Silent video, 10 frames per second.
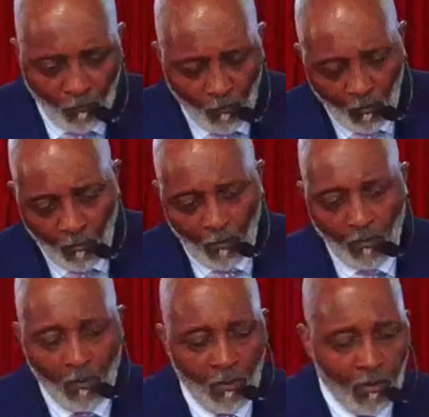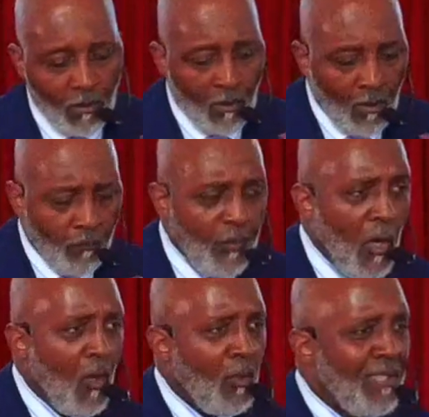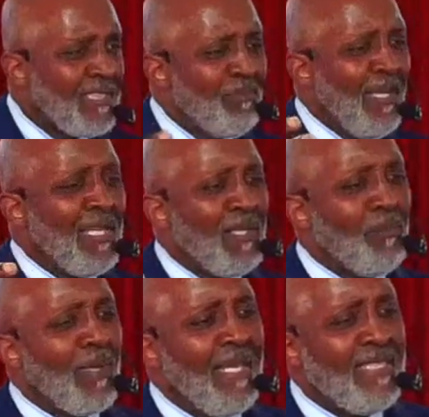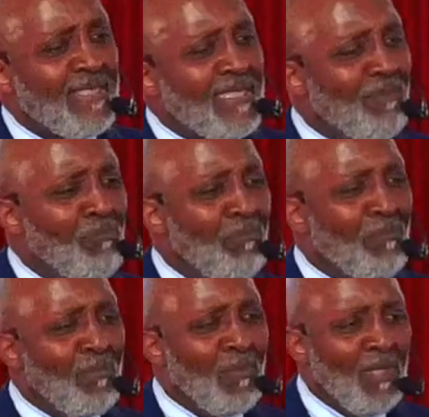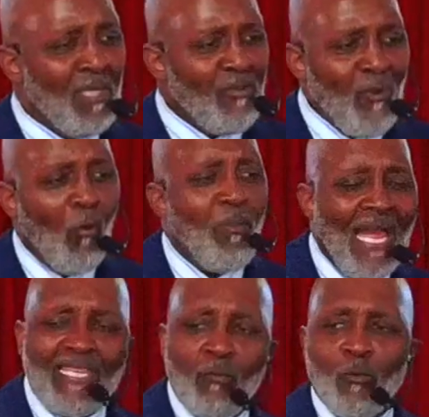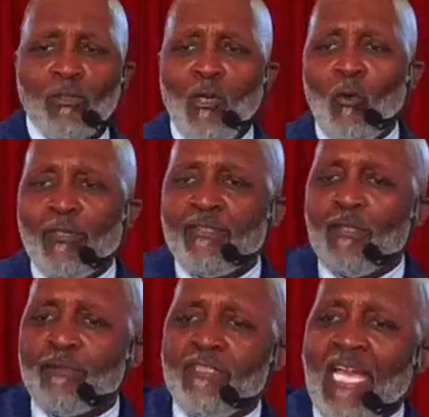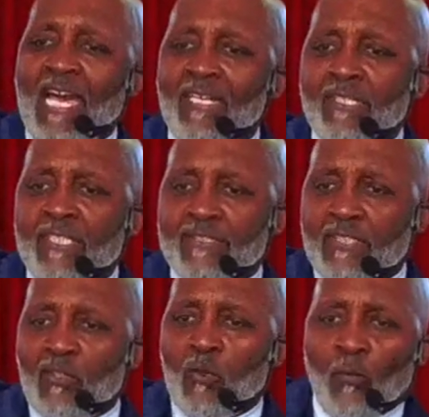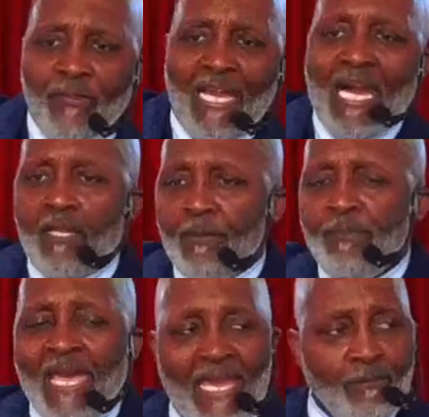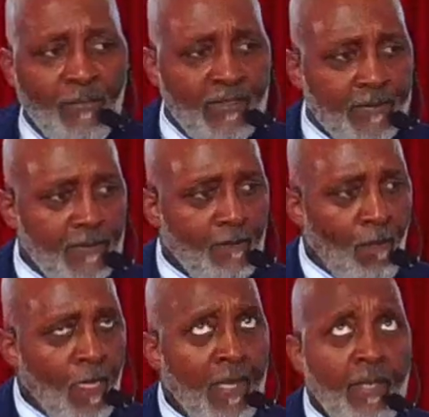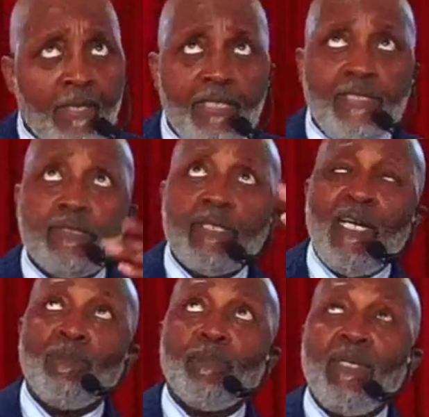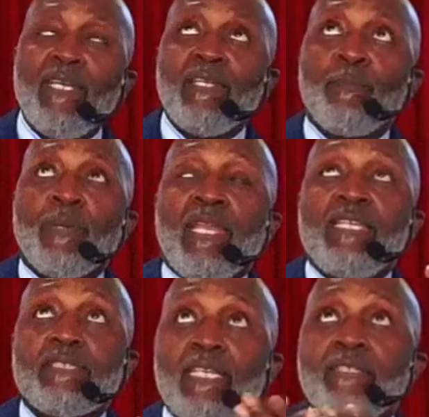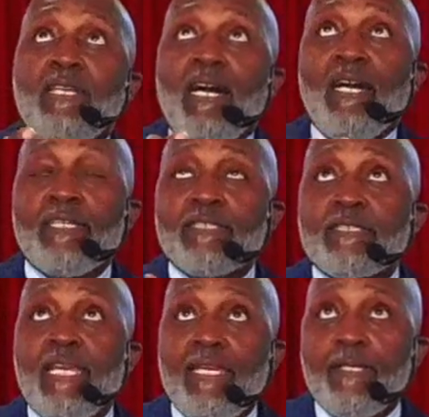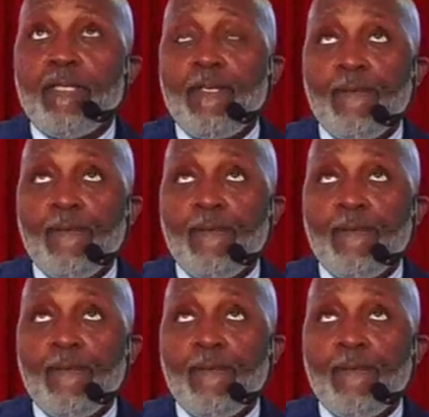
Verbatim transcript: Uh-uh, Paul has been in a place that nobody will go until John gets to go on the Isle of Patmos. He's up in a place that God has taken.